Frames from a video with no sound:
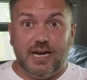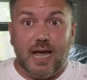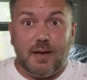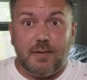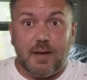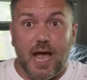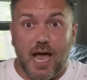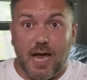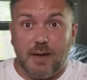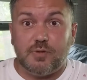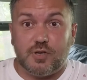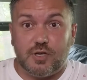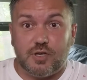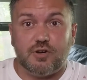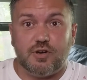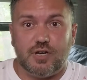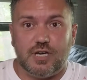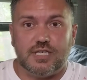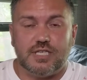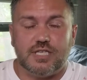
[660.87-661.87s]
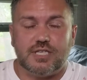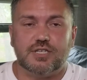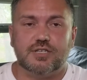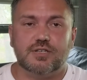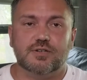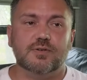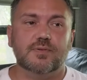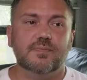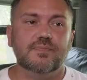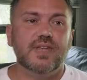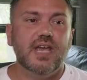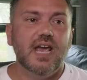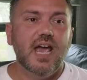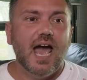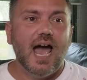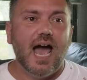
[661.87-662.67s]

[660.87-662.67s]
and I, i'm curious too